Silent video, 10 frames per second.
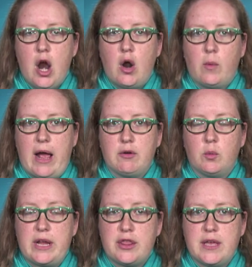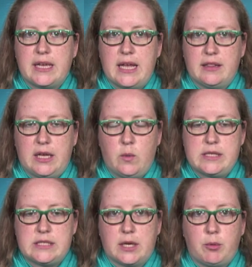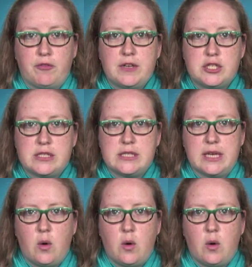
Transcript: around rethinking linguistic proficiency,